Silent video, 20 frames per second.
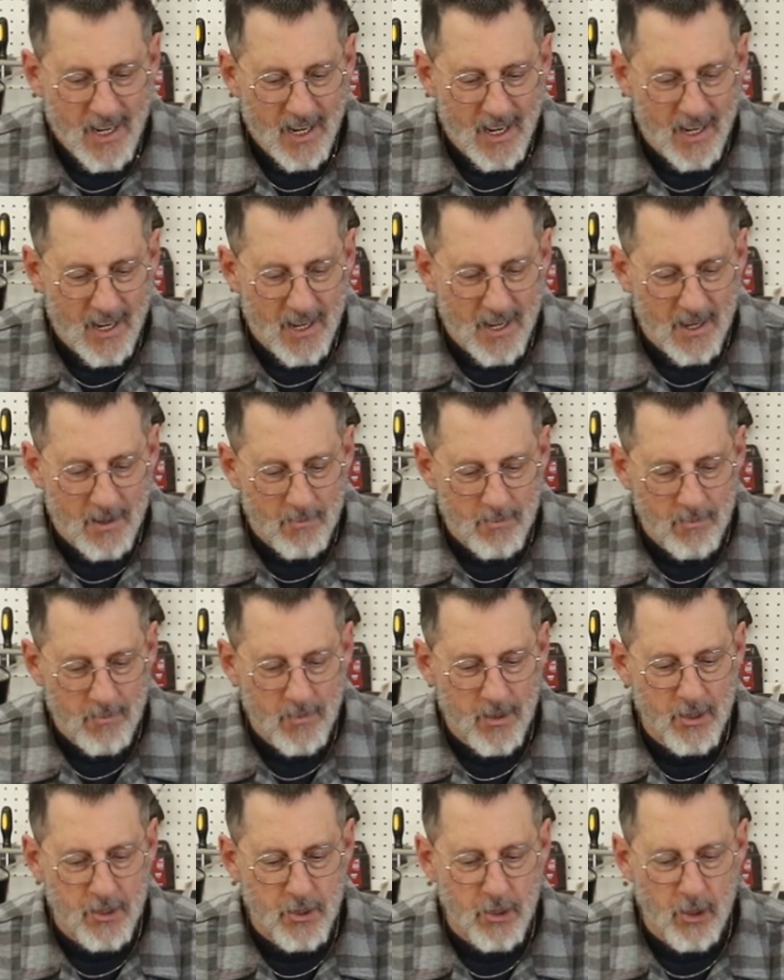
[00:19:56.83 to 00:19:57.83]

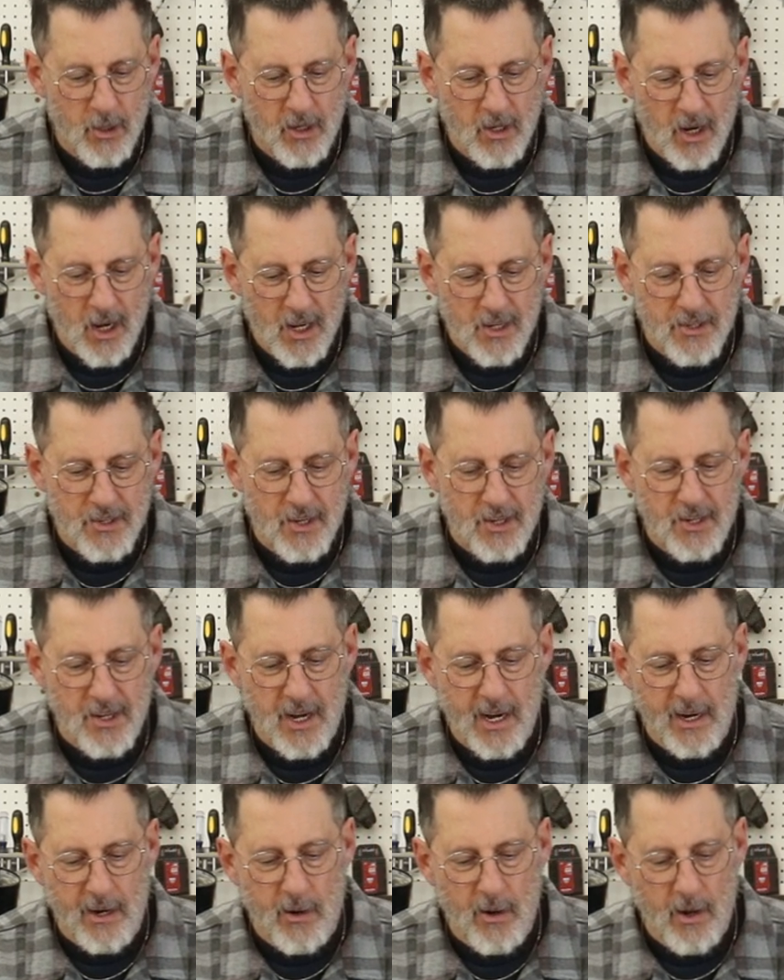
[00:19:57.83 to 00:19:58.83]
um, the true cost of
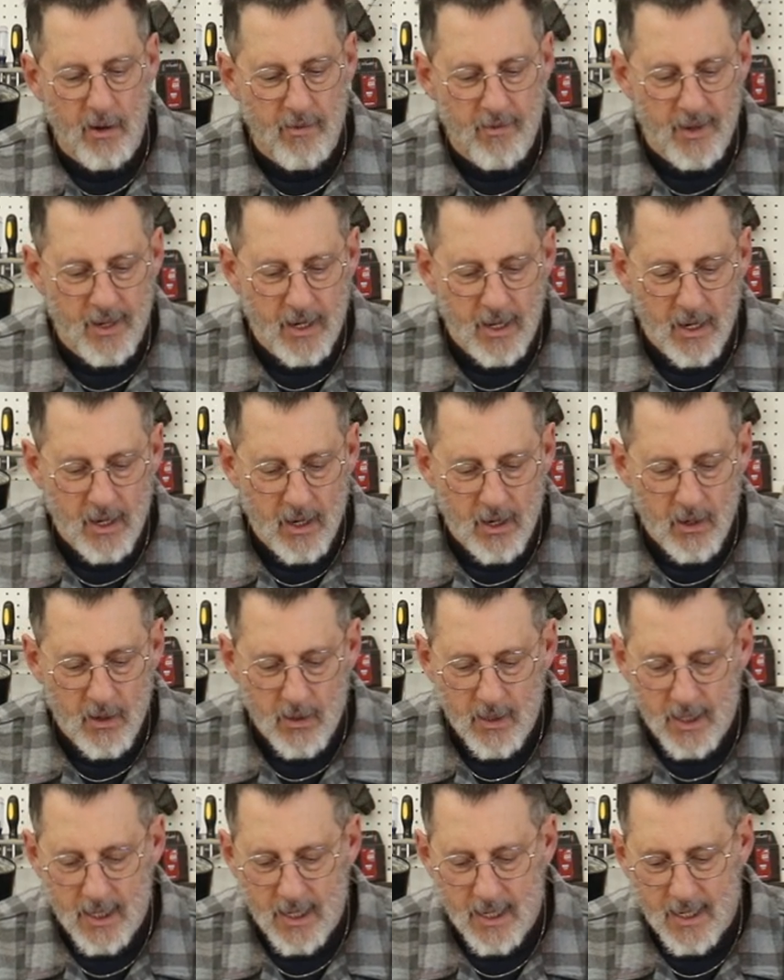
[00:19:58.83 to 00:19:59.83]
telling all
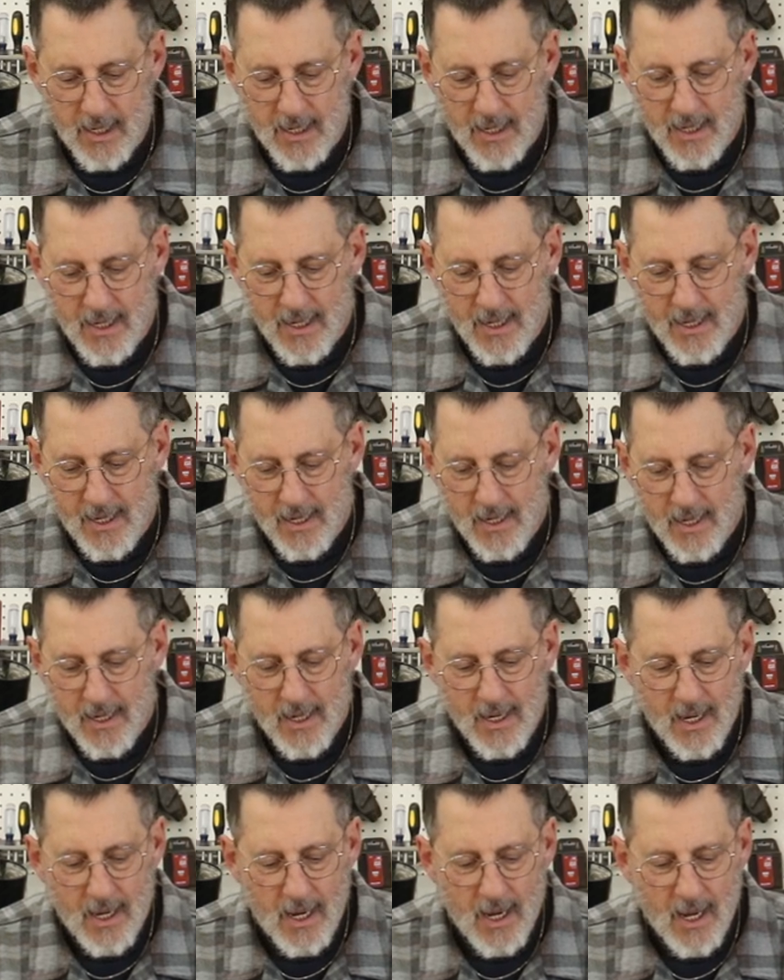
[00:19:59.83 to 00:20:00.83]
video
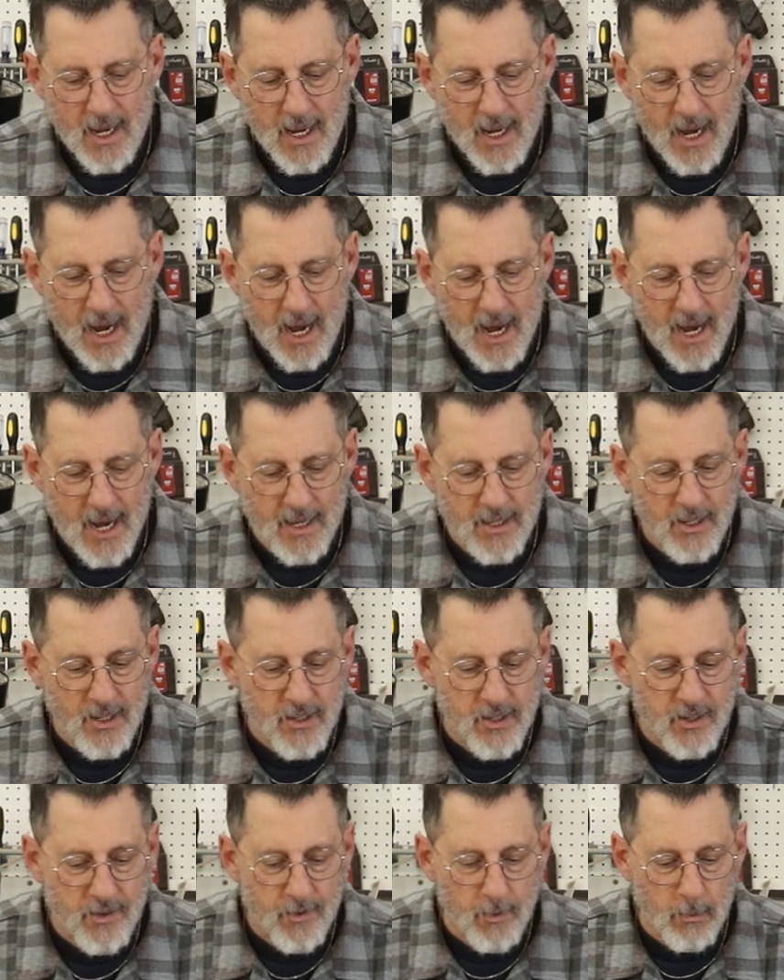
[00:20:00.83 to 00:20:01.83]
uh,
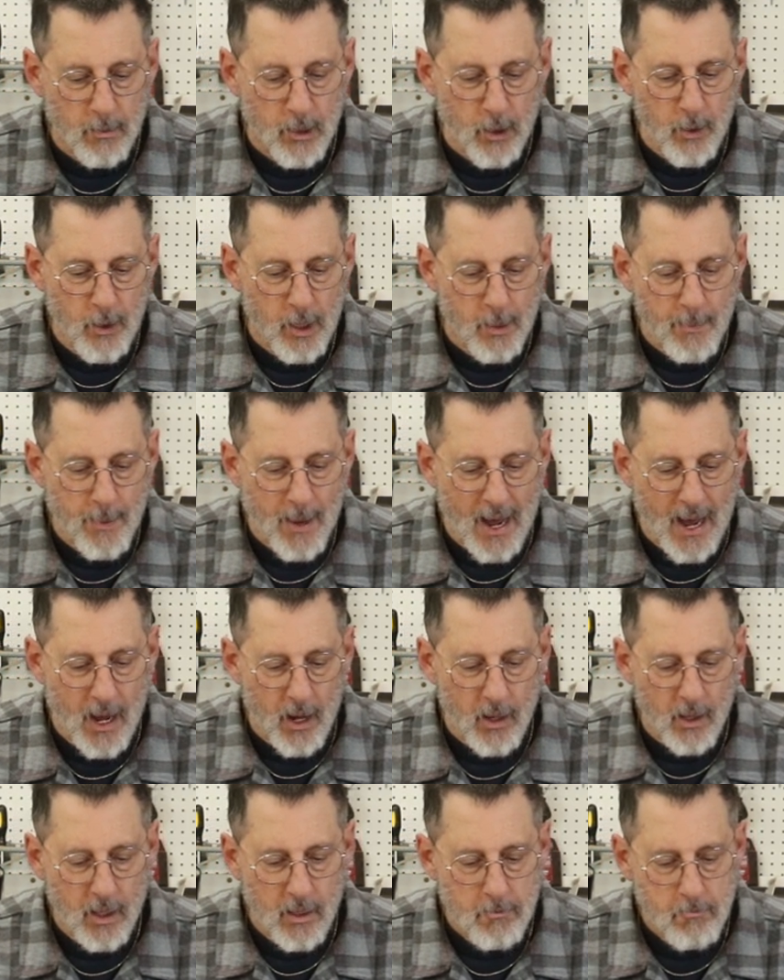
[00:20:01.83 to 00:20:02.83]
this is from Louis
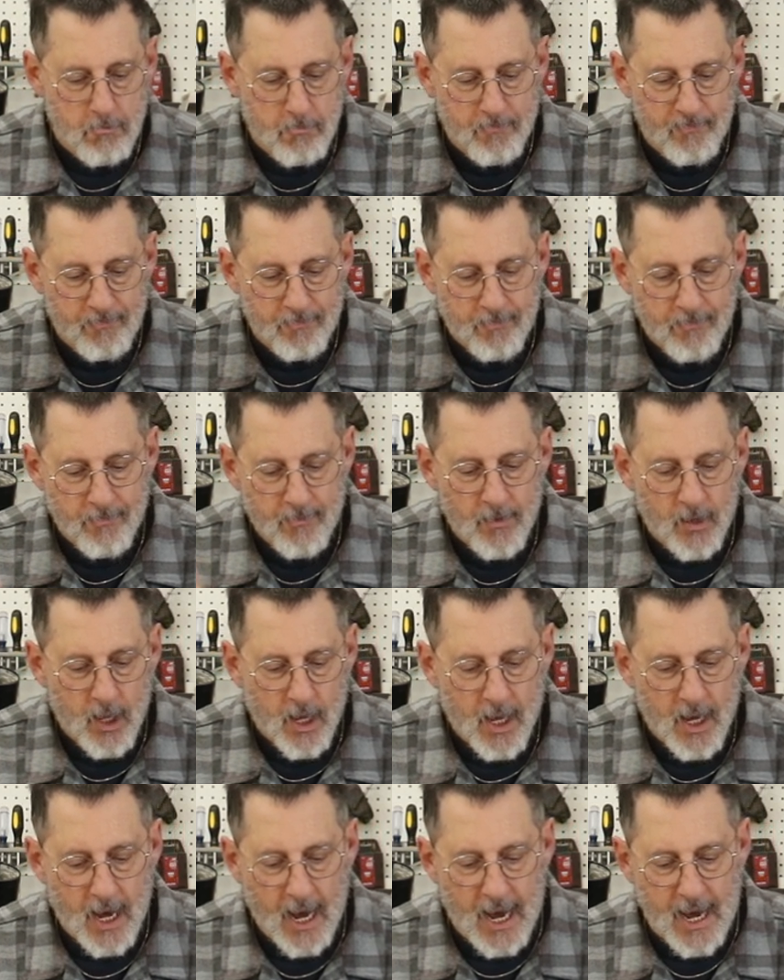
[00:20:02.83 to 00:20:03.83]
Powell.
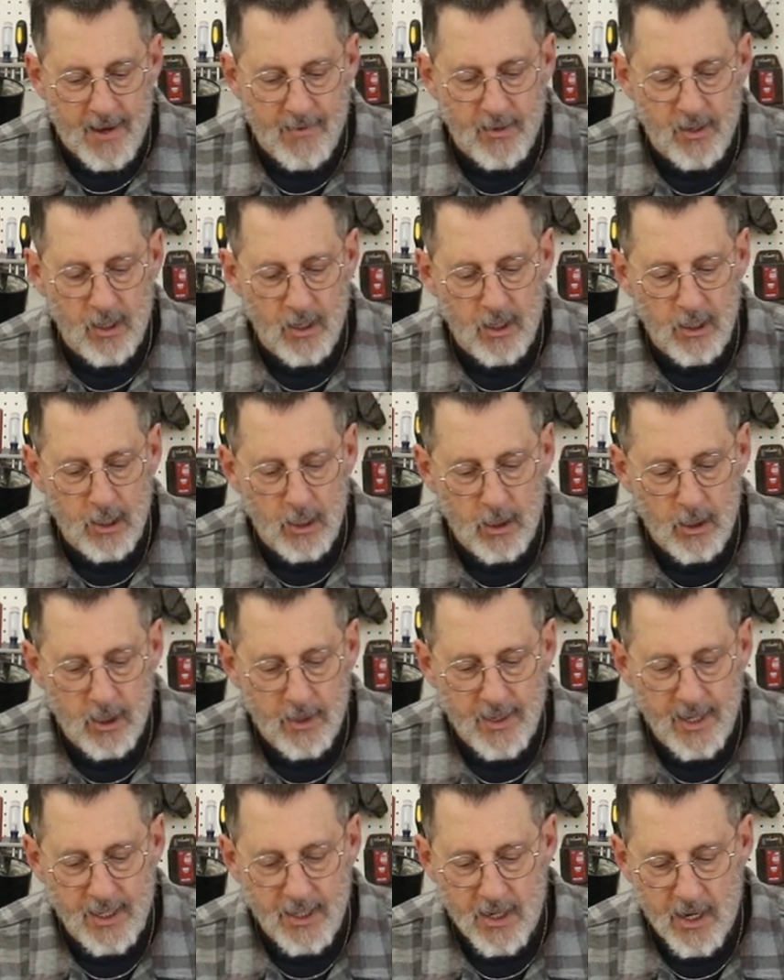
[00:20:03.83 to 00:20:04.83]
I have
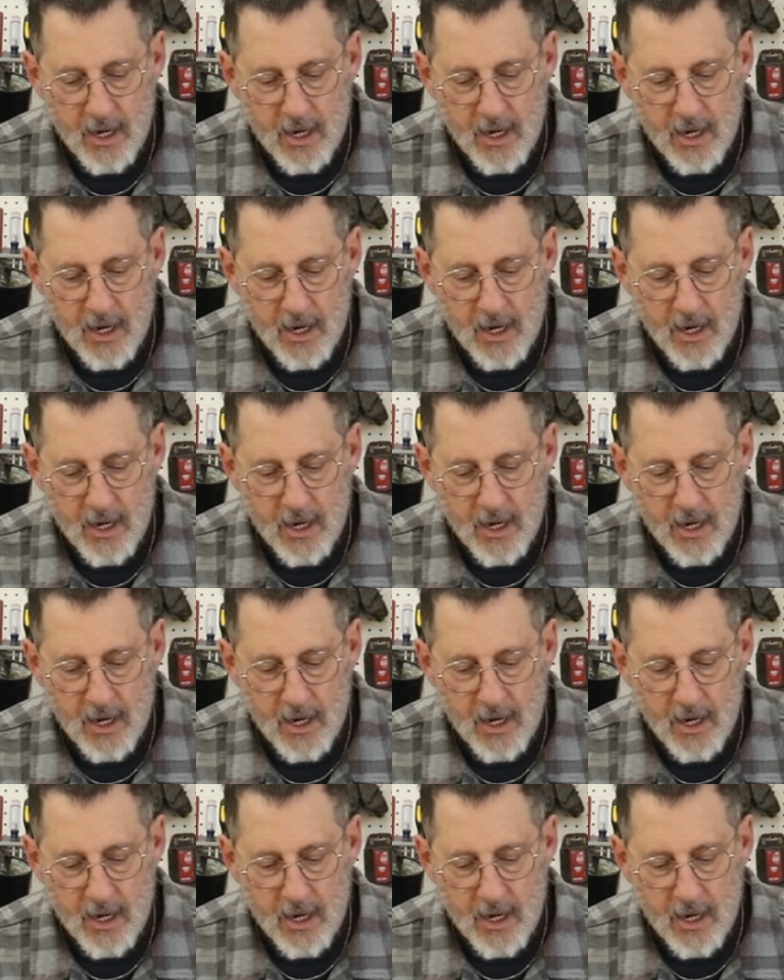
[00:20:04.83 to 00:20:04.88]
concluded that